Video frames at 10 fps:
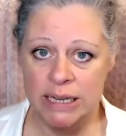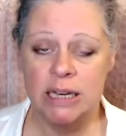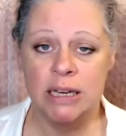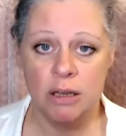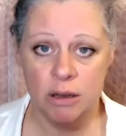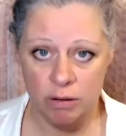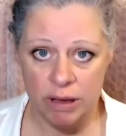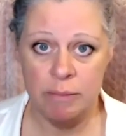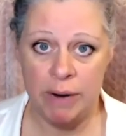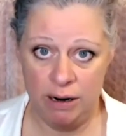go
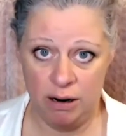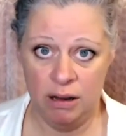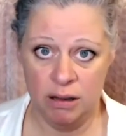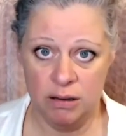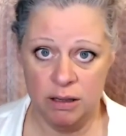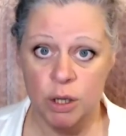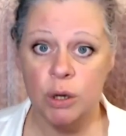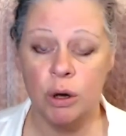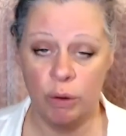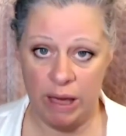get my dog,
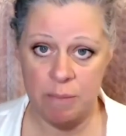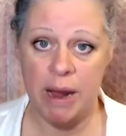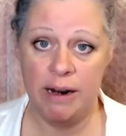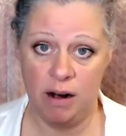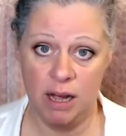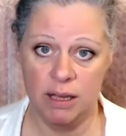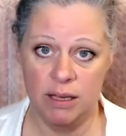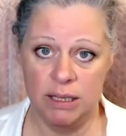go get my dog,